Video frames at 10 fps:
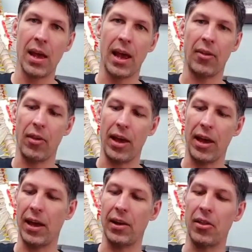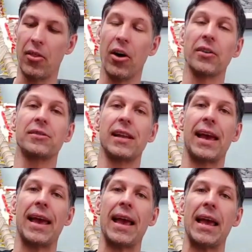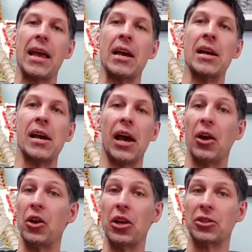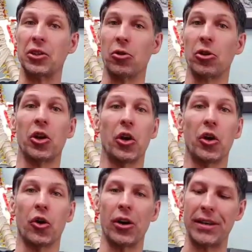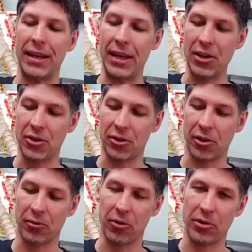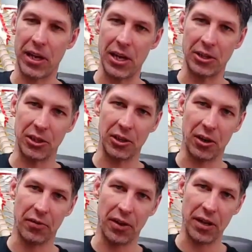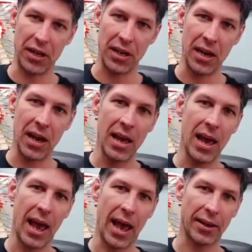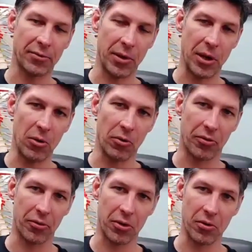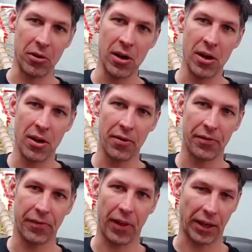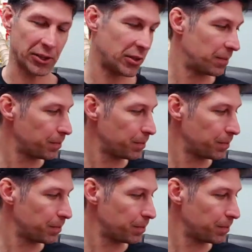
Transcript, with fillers: and then thus a initial concurrent internal rotation of the knee as we go through flexion.